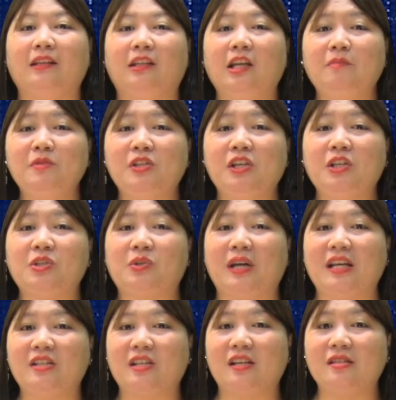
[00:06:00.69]
Deep sea
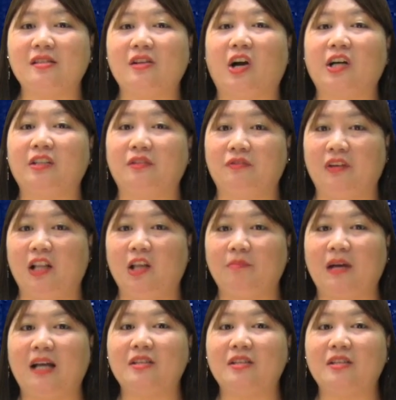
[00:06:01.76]
trenches are developed